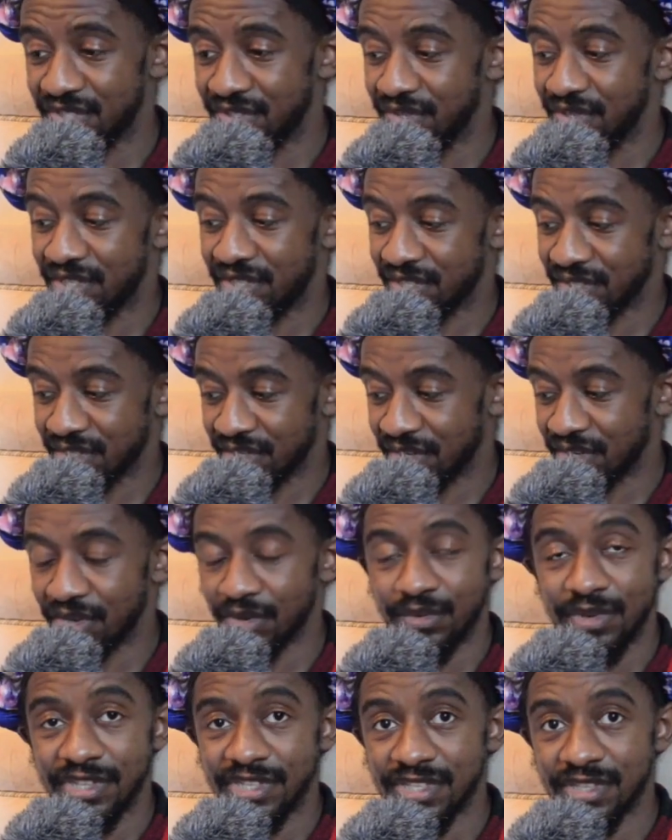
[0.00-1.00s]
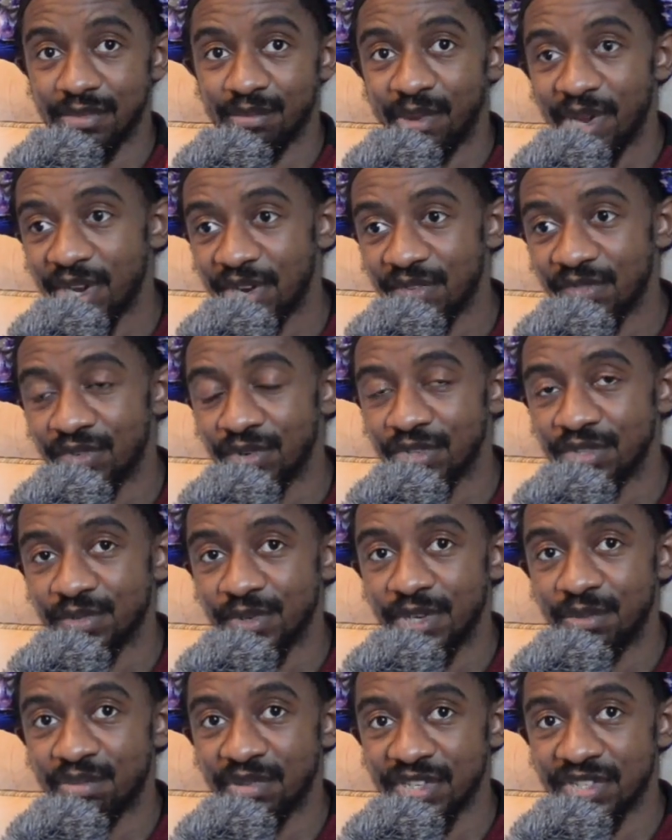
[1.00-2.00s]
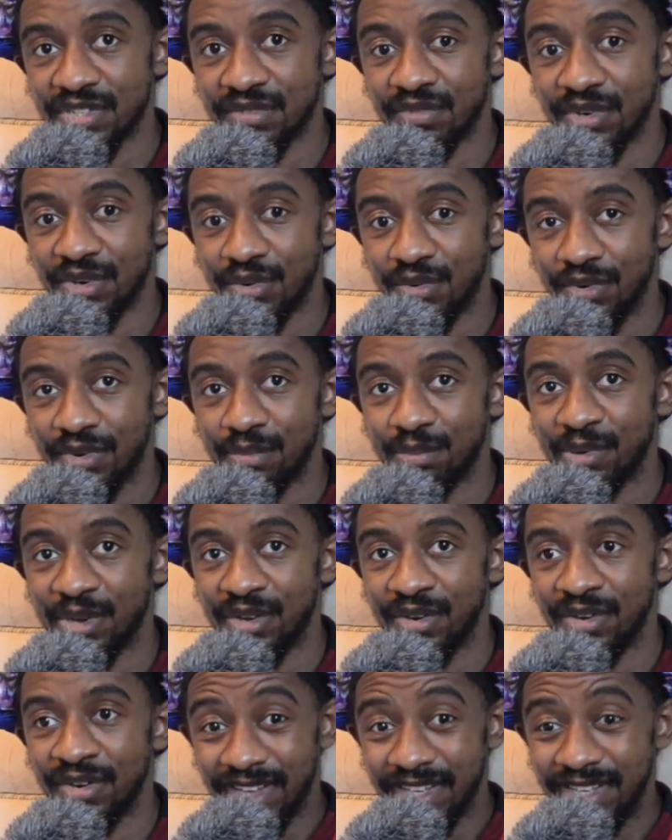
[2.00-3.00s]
so it doesn't go into the microphones when you press the record button.